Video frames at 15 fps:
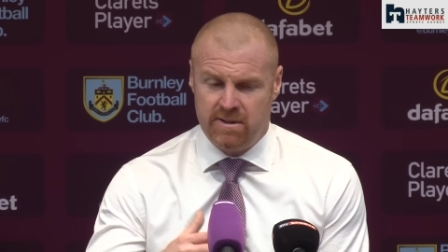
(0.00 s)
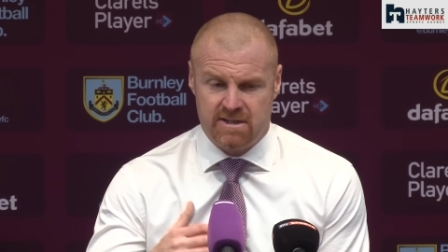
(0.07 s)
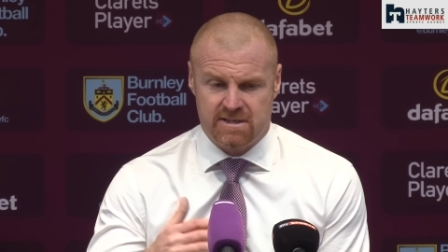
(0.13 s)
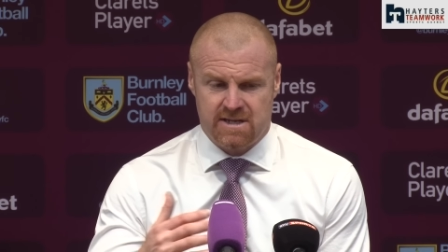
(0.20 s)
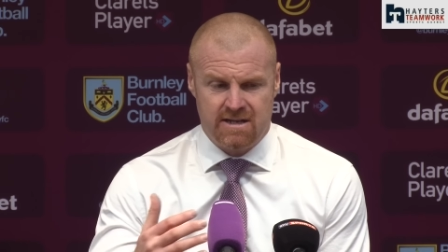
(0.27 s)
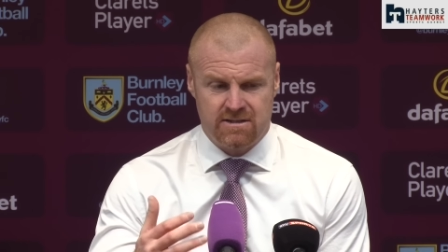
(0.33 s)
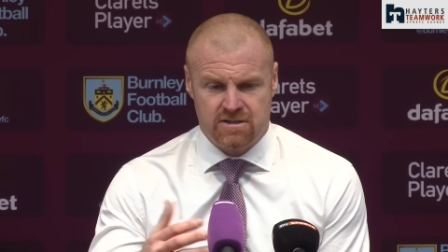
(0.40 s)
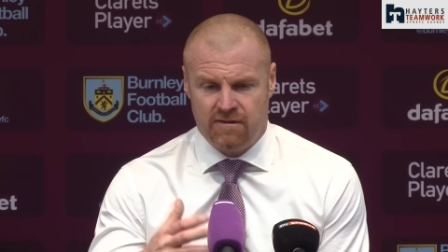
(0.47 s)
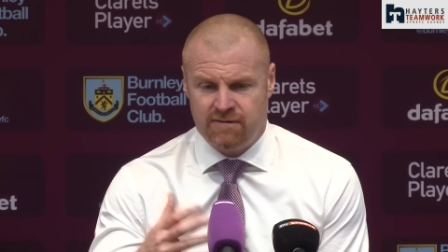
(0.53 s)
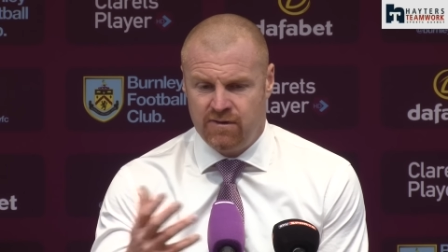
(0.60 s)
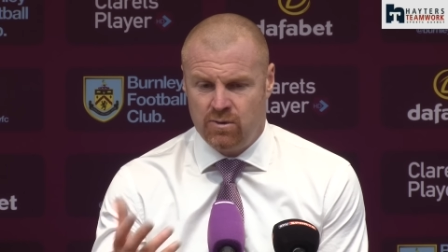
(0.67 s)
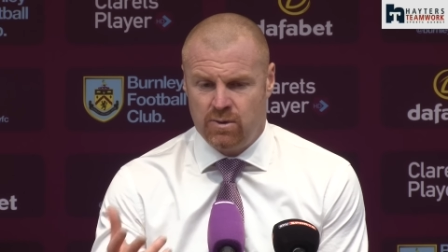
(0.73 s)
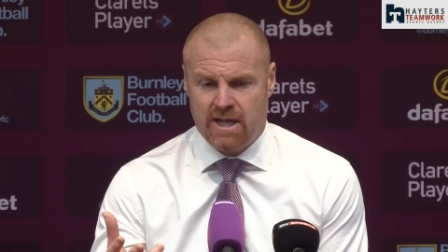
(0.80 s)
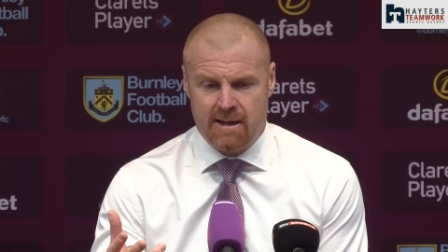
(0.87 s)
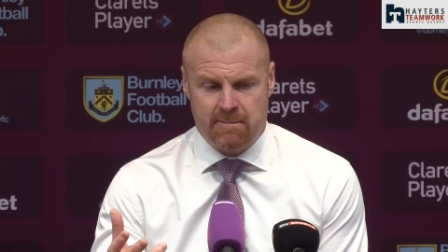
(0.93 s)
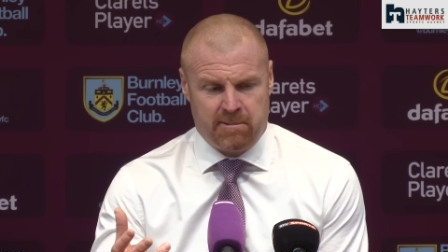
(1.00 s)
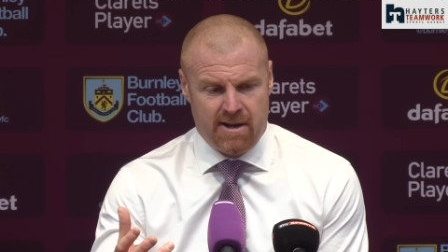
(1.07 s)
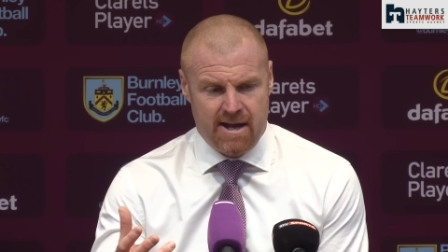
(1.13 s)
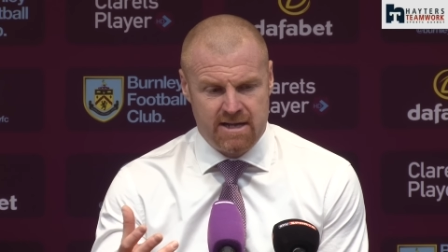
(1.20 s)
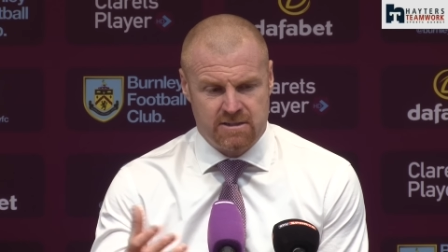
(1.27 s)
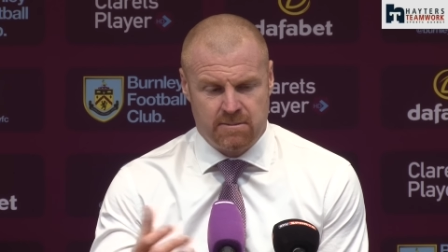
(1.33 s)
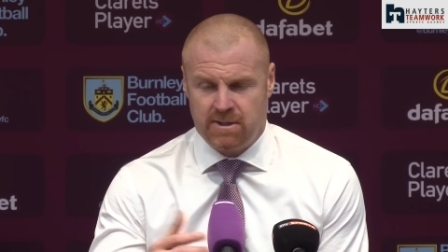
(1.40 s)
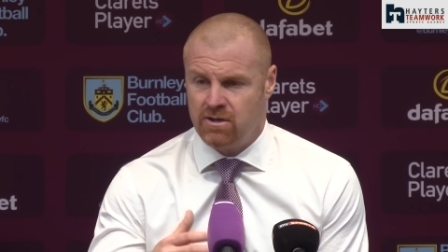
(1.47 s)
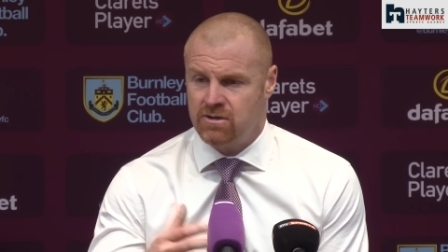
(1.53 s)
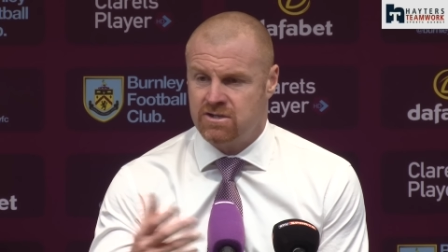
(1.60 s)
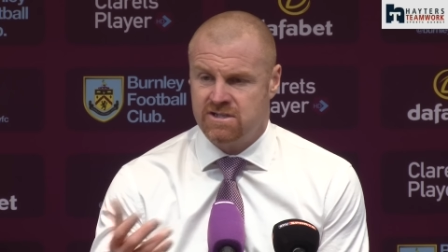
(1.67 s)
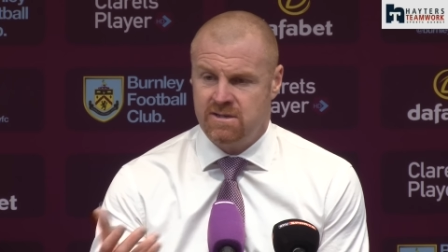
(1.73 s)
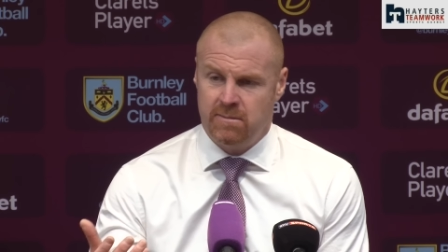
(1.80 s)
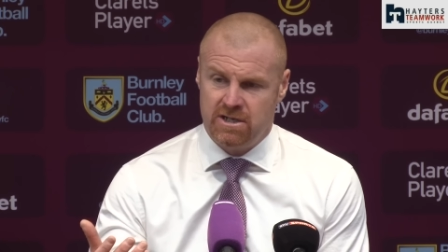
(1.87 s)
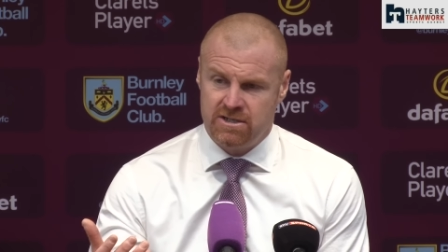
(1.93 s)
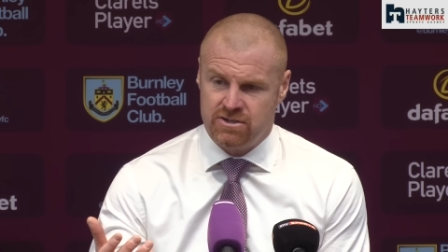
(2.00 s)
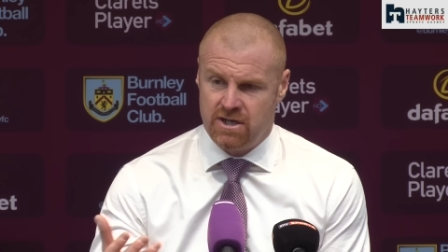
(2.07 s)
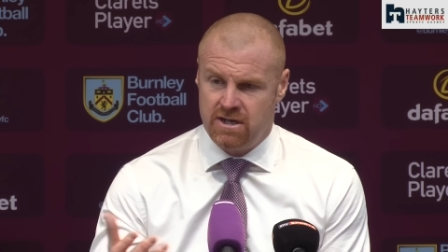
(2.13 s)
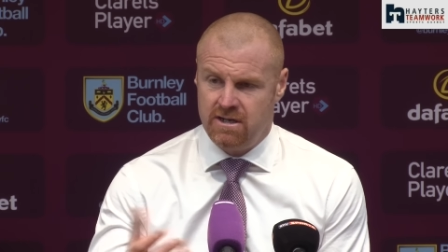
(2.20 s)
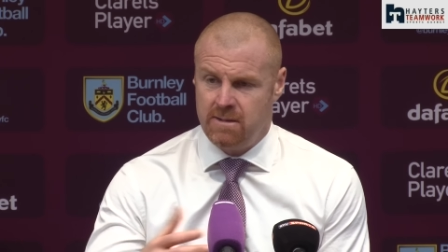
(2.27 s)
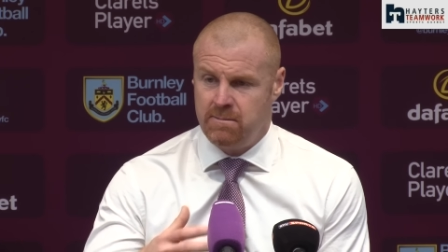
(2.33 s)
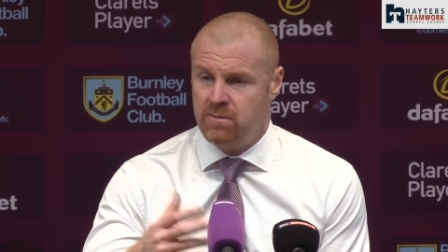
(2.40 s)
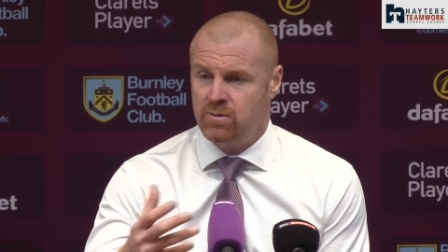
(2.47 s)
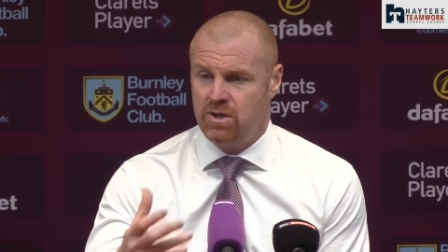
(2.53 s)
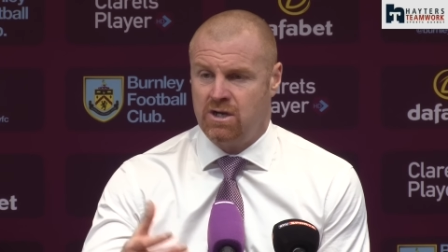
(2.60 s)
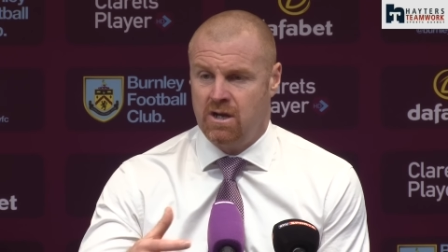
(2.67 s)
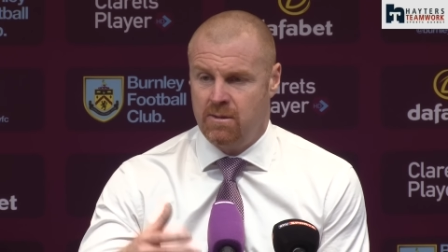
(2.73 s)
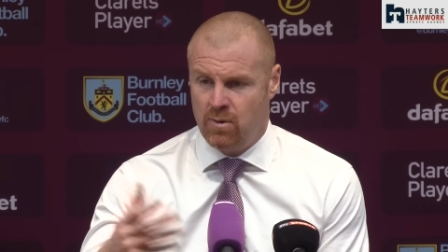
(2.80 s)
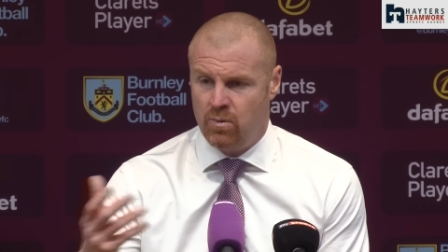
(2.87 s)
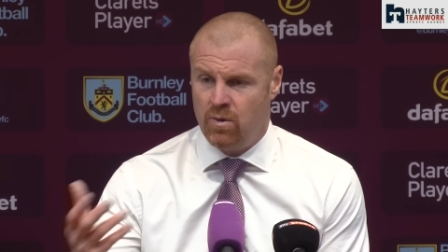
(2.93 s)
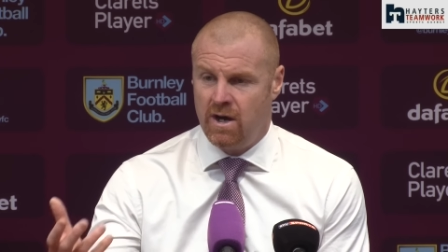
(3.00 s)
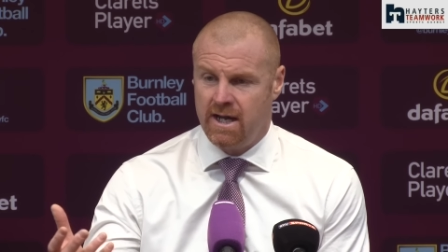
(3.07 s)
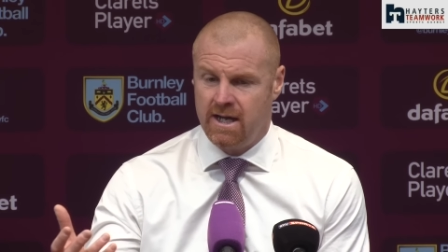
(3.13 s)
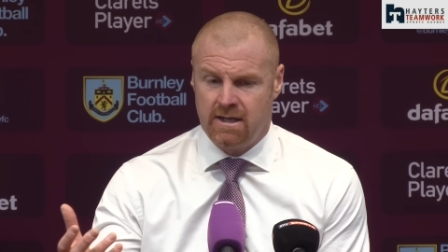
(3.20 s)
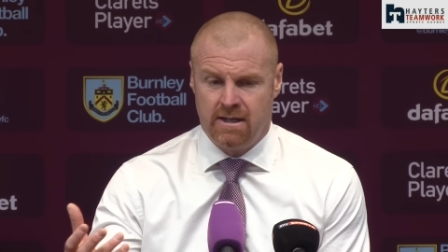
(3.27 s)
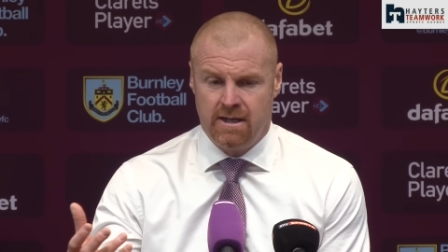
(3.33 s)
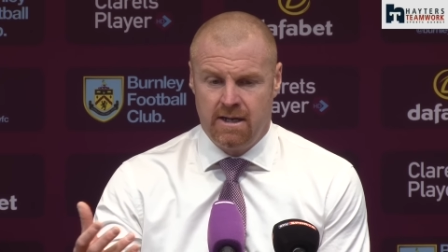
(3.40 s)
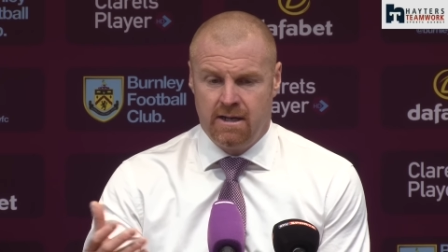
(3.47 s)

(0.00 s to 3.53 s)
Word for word: in the sense that a few of their players have been on a similar journey, been with the club a while,